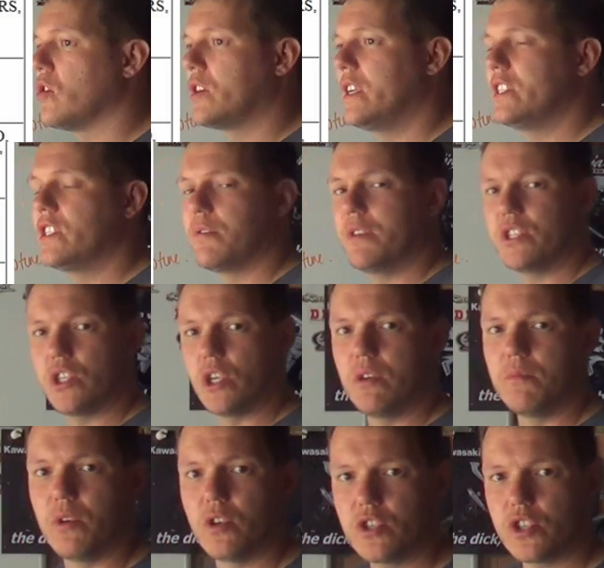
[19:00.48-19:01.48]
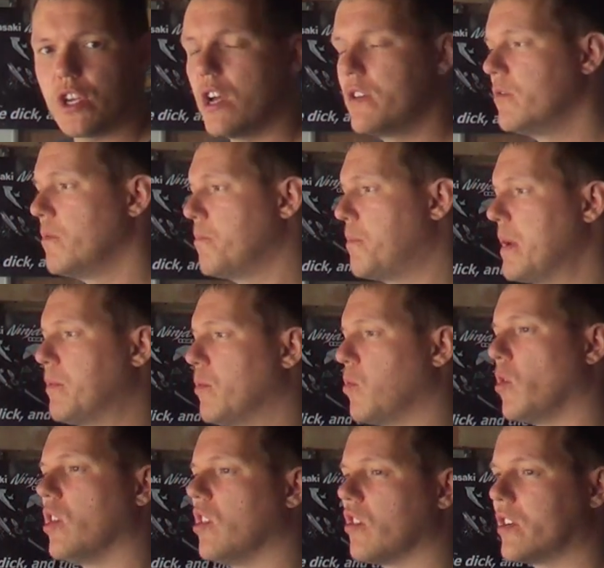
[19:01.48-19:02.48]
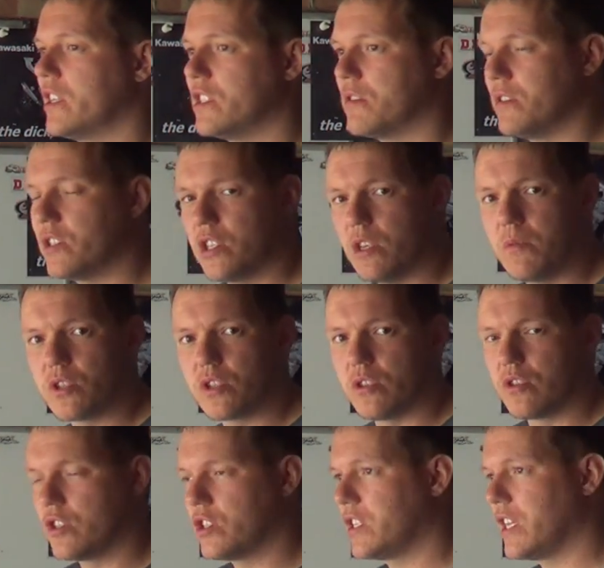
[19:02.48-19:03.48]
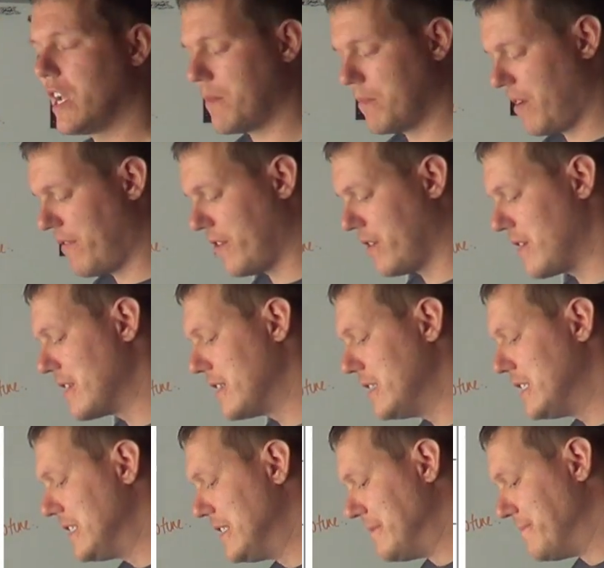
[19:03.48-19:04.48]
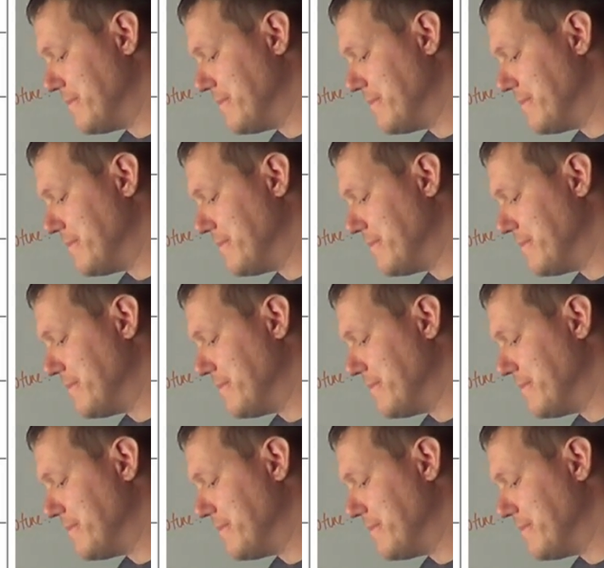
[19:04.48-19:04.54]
look into it too much, and people won't look into it too much. They'll just take me for granted.